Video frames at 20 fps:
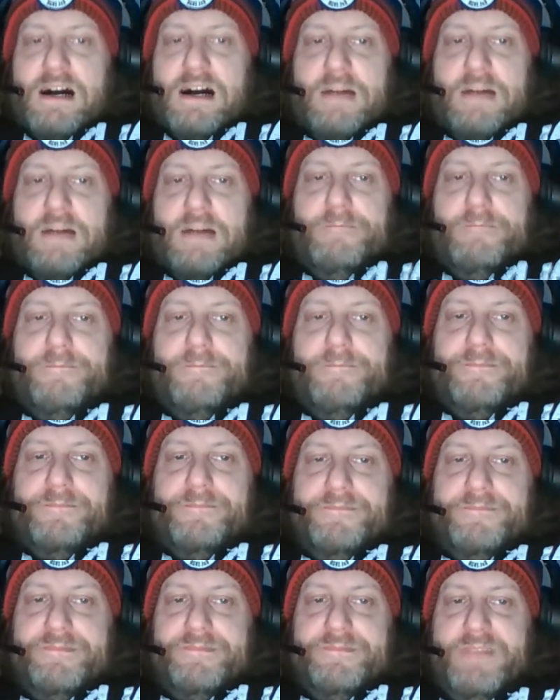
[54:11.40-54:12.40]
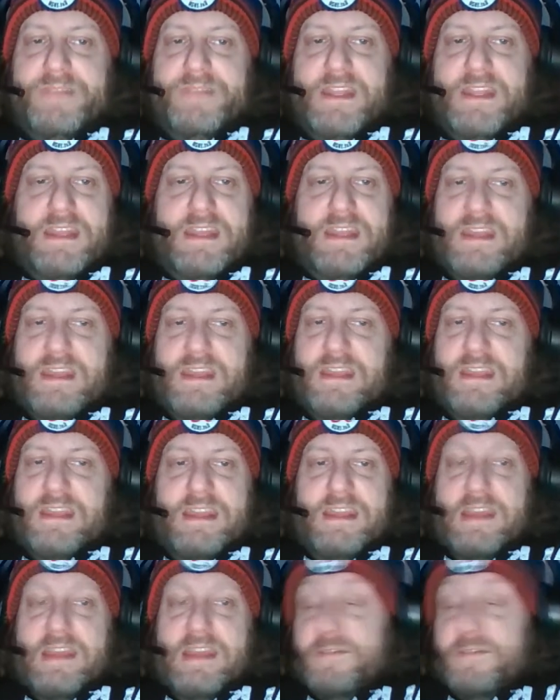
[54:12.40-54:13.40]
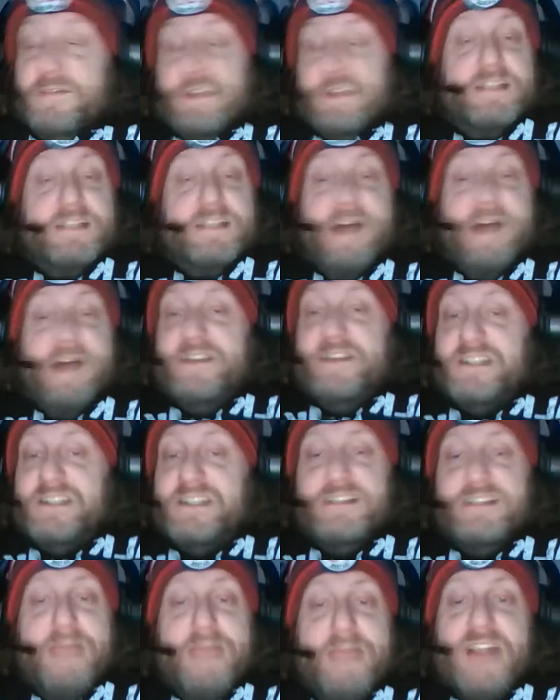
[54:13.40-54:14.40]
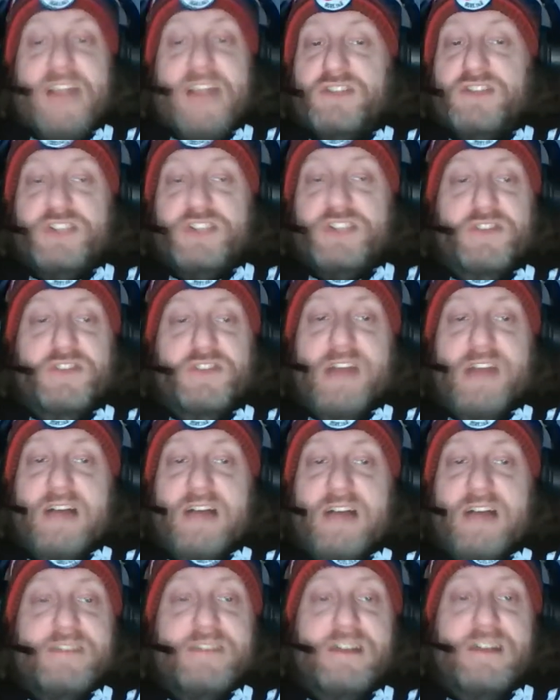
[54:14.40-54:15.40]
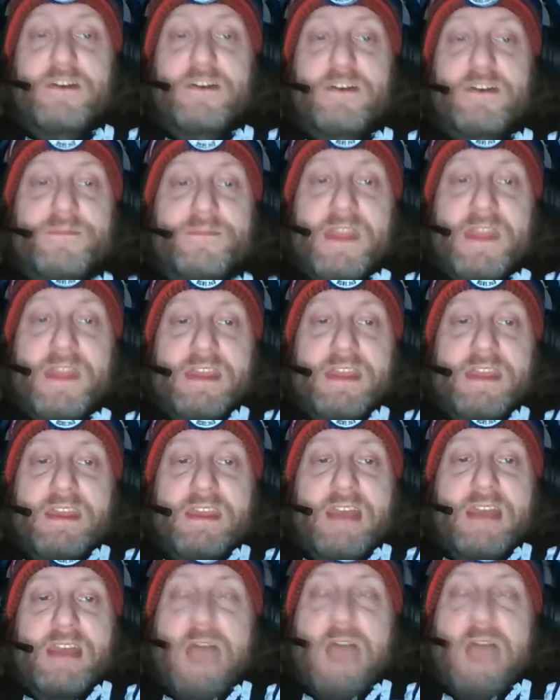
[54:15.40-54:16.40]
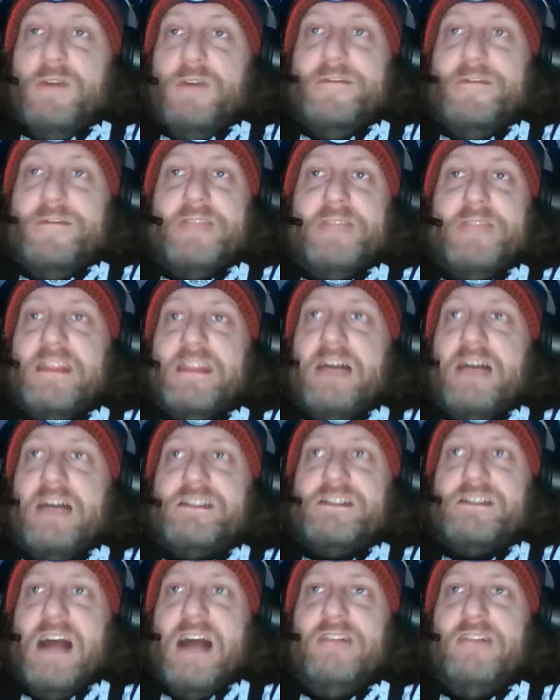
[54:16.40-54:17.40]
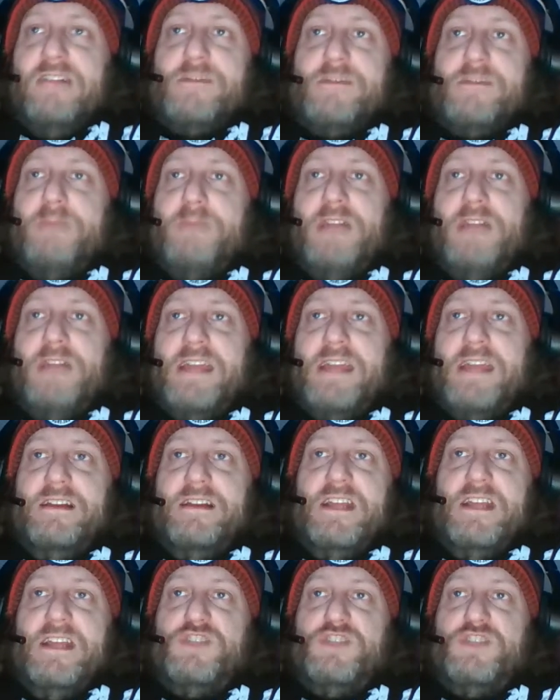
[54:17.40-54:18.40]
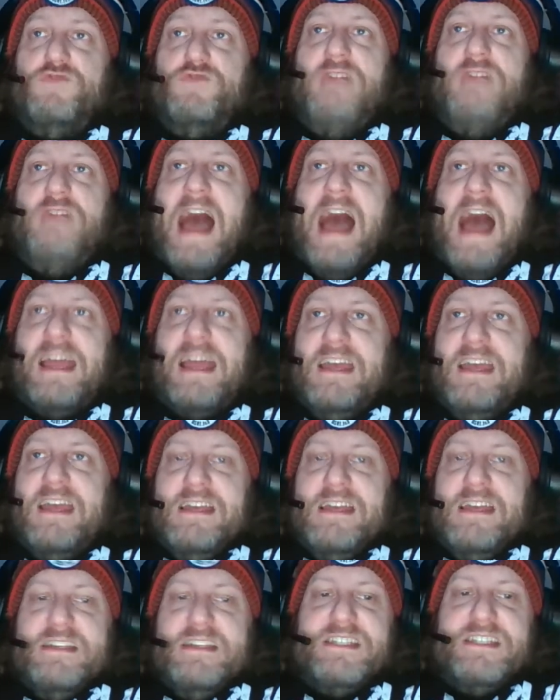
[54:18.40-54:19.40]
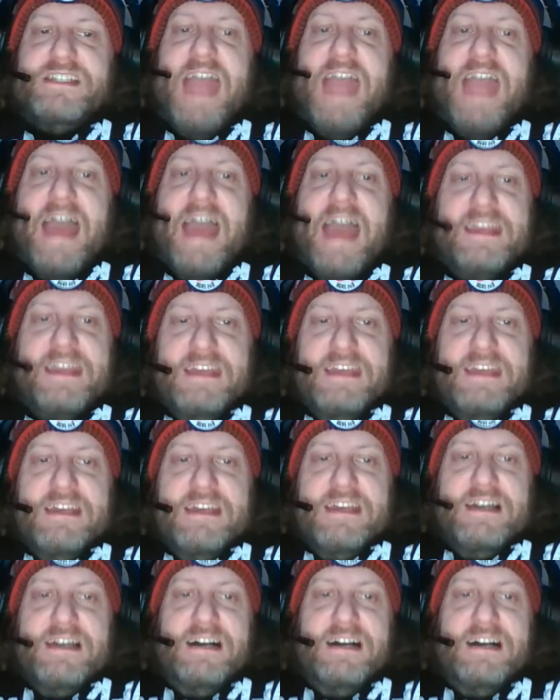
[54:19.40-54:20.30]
Um, if you think somehow this is a magical shootout, I won $15,000 by playing a Drew Lock stack